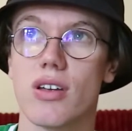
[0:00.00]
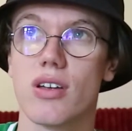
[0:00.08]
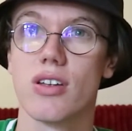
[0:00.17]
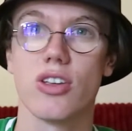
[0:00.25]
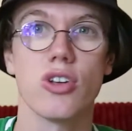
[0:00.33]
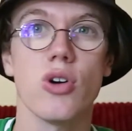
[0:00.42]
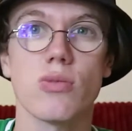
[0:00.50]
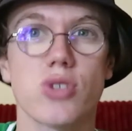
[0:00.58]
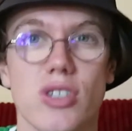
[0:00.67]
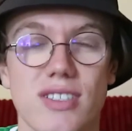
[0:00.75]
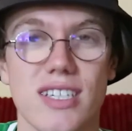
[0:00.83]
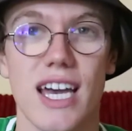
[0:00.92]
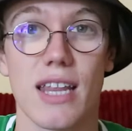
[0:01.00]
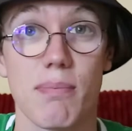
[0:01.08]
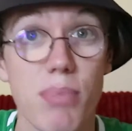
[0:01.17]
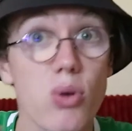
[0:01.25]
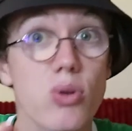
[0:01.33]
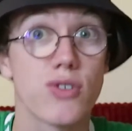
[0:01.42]
You know what I'm trying to say?
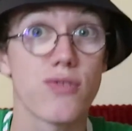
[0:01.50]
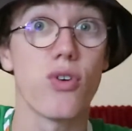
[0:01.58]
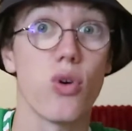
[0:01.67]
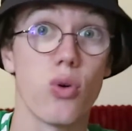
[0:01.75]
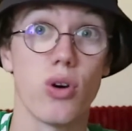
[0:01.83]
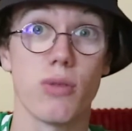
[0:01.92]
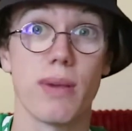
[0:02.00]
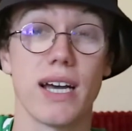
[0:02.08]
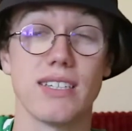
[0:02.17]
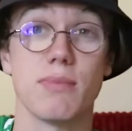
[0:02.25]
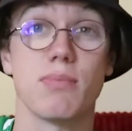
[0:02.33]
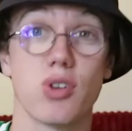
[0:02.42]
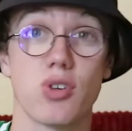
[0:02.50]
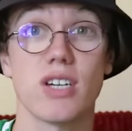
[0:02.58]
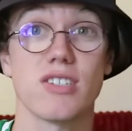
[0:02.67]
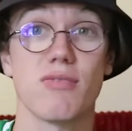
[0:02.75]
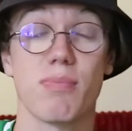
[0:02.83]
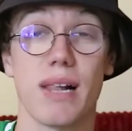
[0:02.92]
Balls forward, basically
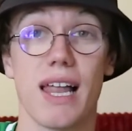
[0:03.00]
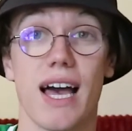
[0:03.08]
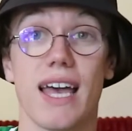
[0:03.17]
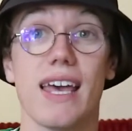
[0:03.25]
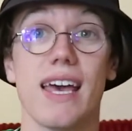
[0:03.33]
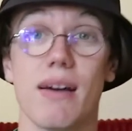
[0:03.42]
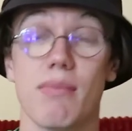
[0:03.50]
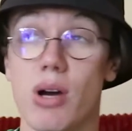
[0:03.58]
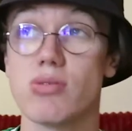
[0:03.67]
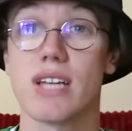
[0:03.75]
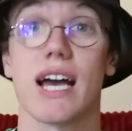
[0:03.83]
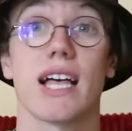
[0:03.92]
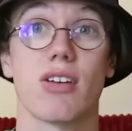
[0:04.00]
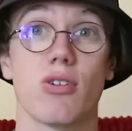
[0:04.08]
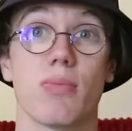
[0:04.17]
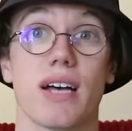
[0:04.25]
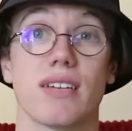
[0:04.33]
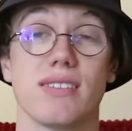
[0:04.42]
progressive play. Most accurate
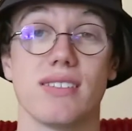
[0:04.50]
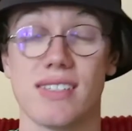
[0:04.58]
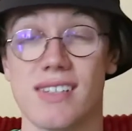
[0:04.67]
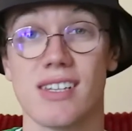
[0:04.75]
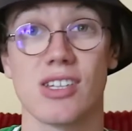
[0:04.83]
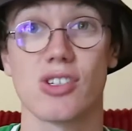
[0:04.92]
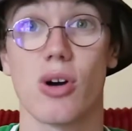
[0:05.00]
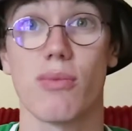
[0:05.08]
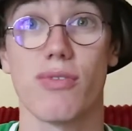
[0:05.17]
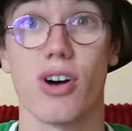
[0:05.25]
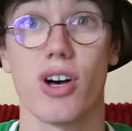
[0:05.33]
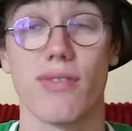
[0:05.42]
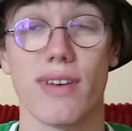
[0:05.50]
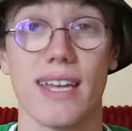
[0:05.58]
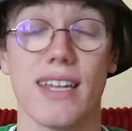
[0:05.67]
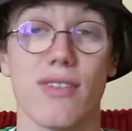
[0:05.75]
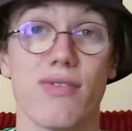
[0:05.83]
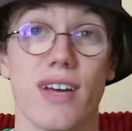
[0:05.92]
passes, he's in the top 5
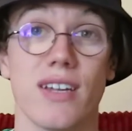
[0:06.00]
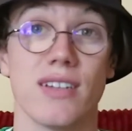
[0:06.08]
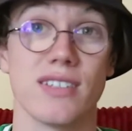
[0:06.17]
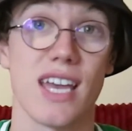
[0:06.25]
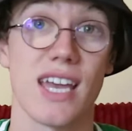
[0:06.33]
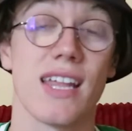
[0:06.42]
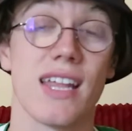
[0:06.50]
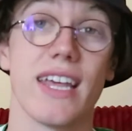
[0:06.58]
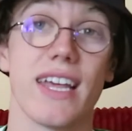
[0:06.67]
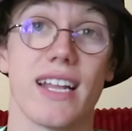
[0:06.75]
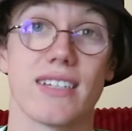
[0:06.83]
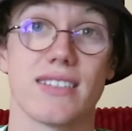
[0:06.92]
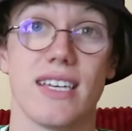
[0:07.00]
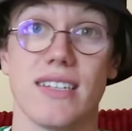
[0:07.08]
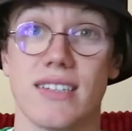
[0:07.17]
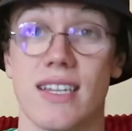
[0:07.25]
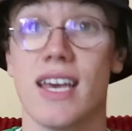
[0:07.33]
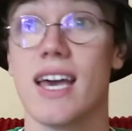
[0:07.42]
in defenders in the league last
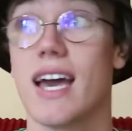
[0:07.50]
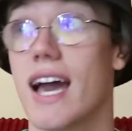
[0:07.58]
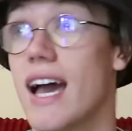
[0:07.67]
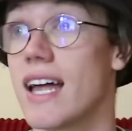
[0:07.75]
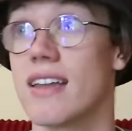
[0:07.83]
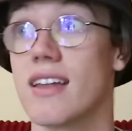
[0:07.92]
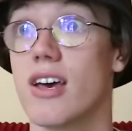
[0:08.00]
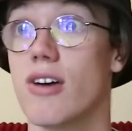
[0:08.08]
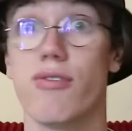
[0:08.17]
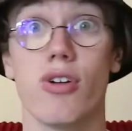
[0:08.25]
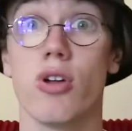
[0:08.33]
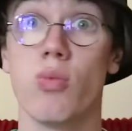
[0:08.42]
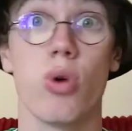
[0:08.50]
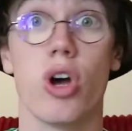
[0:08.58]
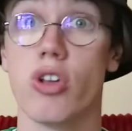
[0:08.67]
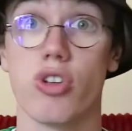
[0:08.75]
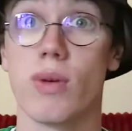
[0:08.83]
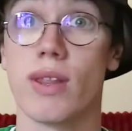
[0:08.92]
season, and Fulham
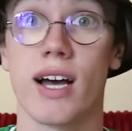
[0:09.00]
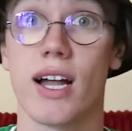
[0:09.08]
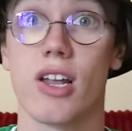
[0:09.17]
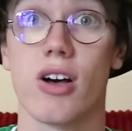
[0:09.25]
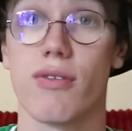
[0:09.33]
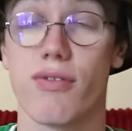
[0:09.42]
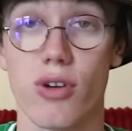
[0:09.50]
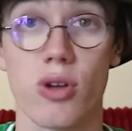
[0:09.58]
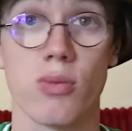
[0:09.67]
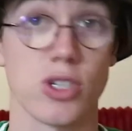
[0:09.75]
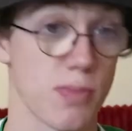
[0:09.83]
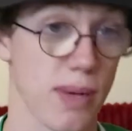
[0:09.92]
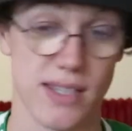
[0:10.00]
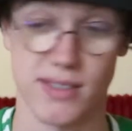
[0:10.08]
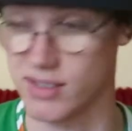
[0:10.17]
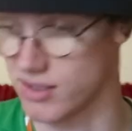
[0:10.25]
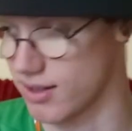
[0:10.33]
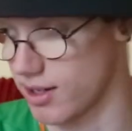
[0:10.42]
weren't doing that a lot. Fulham were just
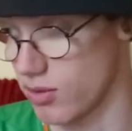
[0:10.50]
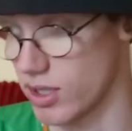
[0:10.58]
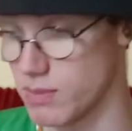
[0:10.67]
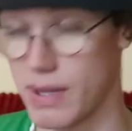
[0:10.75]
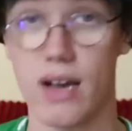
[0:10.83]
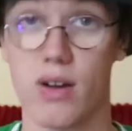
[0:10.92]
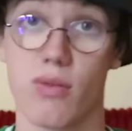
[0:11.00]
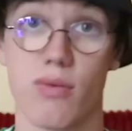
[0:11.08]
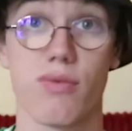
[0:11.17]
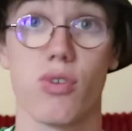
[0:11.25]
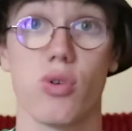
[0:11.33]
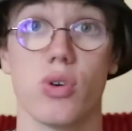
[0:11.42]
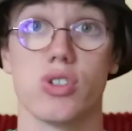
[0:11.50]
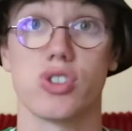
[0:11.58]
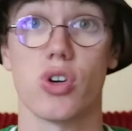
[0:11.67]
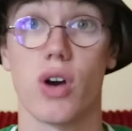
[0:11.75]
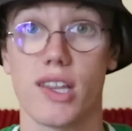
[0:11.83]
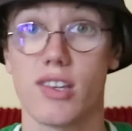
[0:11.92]
passing sideways, back and forward,
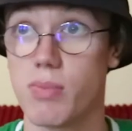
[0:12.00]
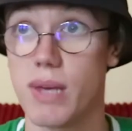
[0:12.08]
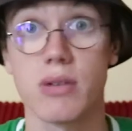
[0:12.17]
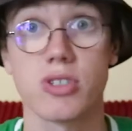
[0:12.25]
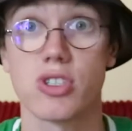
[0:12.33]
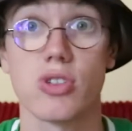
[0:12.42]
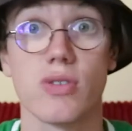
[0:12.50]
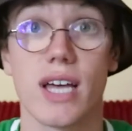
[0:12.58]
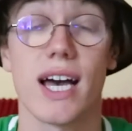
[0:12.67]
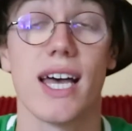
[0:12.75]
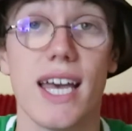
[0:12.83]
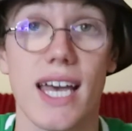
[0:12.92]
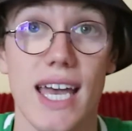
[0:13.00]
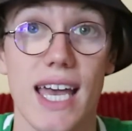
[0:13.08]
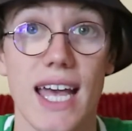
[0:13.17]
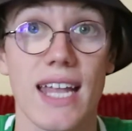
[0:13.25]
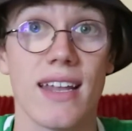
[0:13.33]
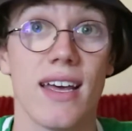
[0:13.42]
so to be able to do that
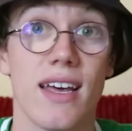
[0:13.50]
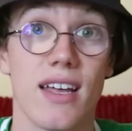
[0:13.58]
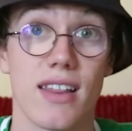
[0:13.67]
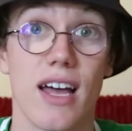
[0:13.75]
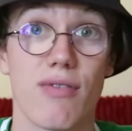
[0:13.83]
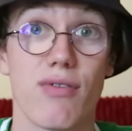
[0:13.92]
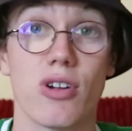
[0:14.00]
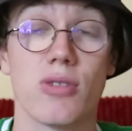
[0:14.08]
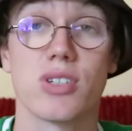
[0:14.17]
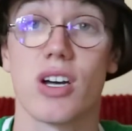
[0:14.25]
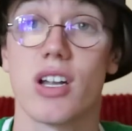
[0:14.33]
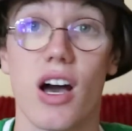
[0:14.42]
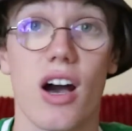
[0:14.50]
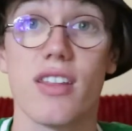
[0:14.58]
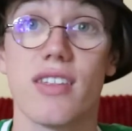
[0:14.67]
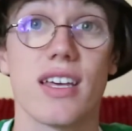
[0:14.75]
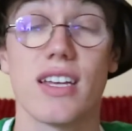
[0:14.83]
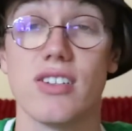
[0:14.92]
in that Fulham side, I
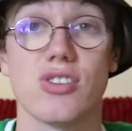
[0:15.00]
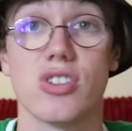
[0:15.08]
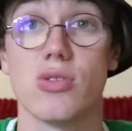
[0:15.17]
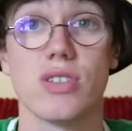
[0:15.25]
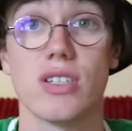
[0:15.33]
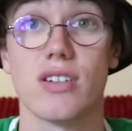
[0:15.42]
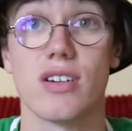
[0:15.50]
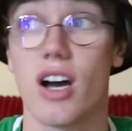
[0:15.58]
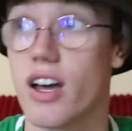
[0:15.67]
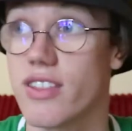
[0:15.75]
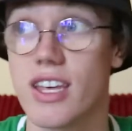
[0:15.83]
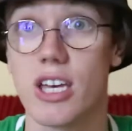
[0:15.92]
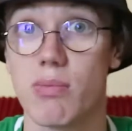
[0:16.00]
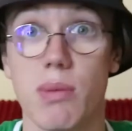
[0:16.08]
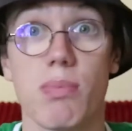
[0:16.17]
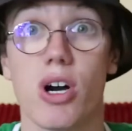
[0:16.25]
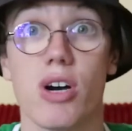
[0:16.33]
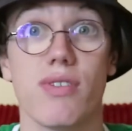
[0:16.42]
think he's suited. I think he'd be
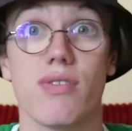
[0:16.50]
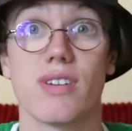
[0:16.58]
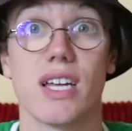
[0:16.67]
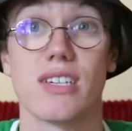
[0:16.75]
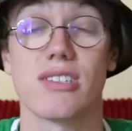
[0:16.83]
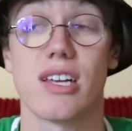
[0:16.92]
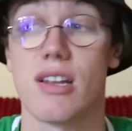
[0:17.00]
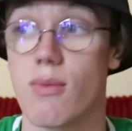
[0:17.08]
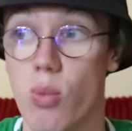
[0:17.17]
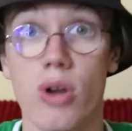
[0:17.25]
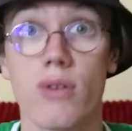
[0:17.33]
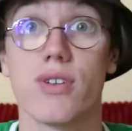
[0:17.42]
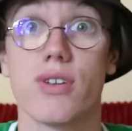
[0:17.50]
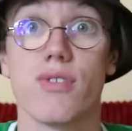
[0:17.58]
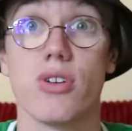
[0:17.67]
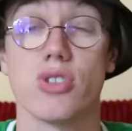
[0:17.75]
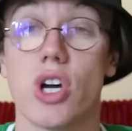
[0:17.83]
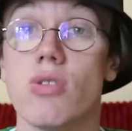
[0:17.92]
perfect for Leicester and one for the
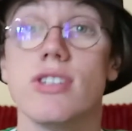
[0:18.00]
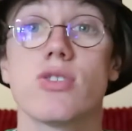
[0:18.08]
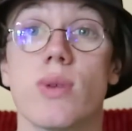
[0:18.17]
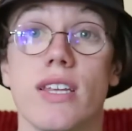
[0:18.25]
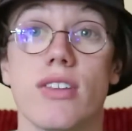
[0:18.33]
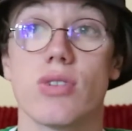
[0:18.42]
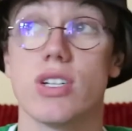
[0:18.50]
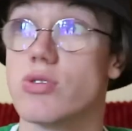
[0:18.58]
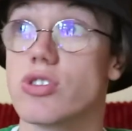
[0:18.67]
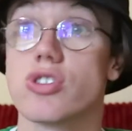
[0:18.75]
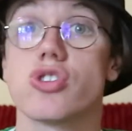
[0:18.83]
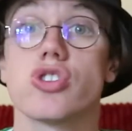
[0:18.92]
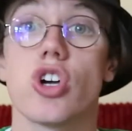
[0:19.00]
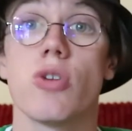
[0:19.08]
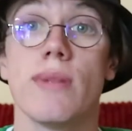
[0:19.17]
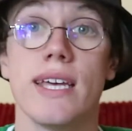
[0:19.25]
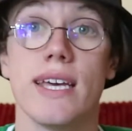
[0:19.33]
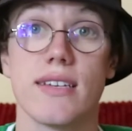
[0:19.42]
future. Only 23, so he's got so
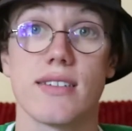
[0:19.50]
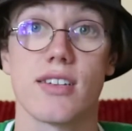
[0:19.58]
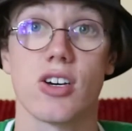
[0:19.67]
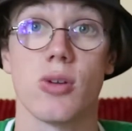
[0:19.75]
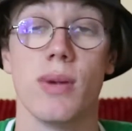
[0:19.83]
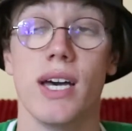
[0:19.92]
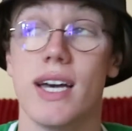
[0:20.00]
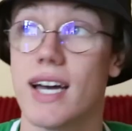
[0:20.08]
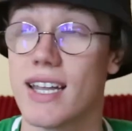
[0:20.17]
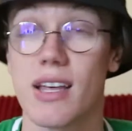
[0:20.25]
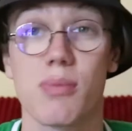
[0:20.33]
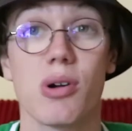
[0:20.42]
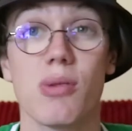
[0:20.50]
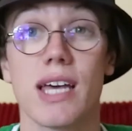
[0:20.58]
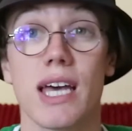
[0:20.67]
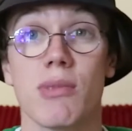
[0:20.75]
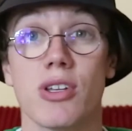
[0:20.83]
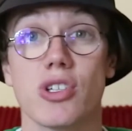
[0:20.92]
many years to come, and they could probably
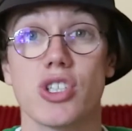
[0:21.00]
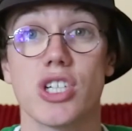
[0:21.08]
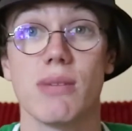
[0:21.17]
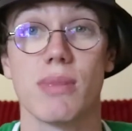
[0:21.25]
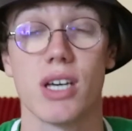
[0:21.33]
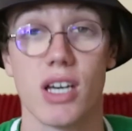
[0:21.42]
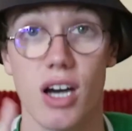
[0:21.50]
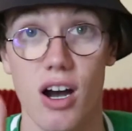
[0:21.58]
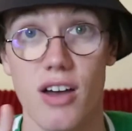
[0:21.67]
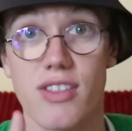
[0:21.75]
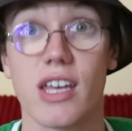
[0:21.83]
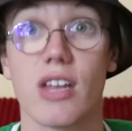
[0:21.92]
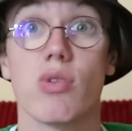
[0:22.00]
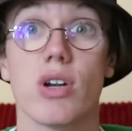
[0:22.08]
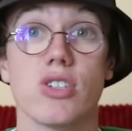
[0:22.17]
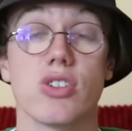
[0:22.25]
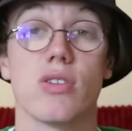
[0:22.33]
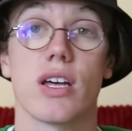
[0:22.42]
get him on the cheap. I think he'd really
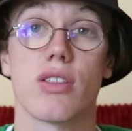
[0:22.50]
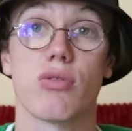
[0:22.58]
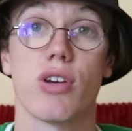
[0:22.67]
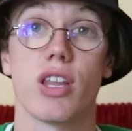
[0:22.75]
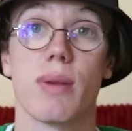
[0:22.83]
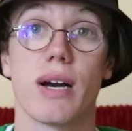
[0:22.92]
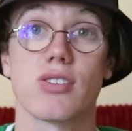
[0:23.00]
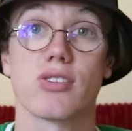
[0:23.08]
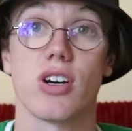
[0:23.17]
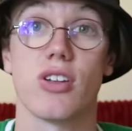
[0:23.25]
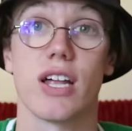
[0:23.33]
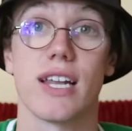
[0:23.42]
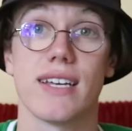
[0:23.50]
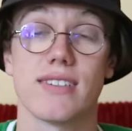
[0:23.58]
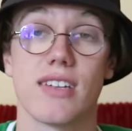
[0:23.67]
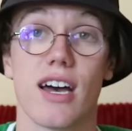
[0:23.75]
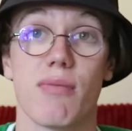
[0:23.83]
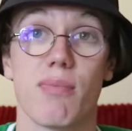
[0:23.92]
suit that 3 at the back style that
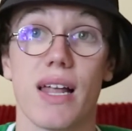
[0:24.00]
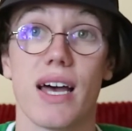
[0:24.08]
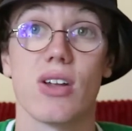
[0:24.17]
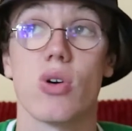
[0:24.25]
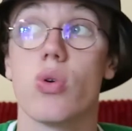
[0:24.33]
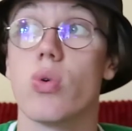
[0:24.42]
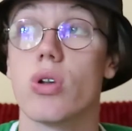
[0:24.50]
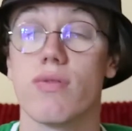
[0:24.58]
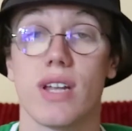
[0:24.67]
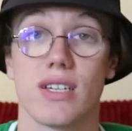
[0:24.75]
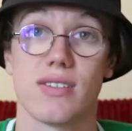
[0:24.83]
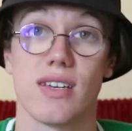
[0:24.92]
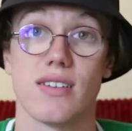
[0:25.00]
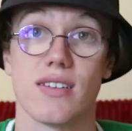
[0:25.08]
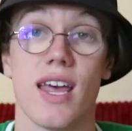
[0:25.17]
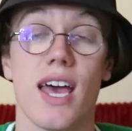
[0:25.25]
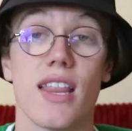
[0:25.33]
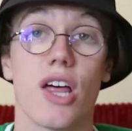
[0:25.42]
Leicester have played all of last season.
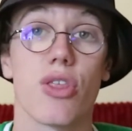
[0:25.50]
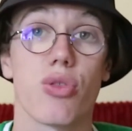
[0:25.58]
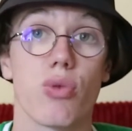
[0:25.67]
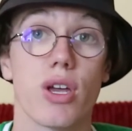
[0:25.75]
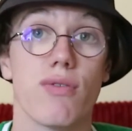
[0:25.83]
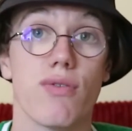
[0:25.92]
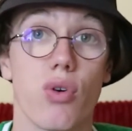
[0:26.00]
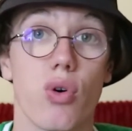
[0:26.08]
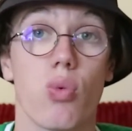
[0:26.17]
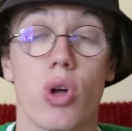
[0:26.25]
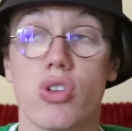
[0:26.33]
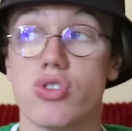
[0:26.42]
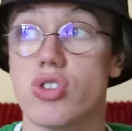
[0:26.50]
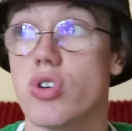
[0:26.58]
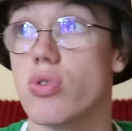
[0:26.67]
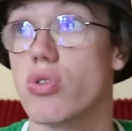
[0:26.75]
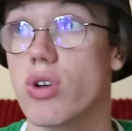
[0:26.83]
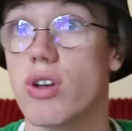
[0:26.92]
That
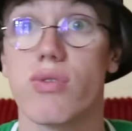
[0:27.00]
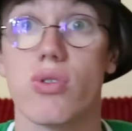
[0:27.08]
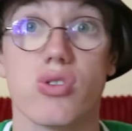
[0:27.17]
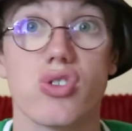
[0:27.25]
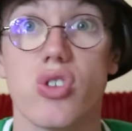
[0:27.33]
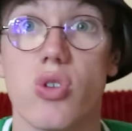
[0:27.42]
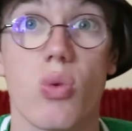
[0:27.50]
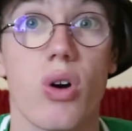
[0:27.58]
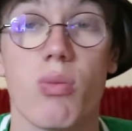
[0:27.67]
3-4-1-2, 3-4-2-1,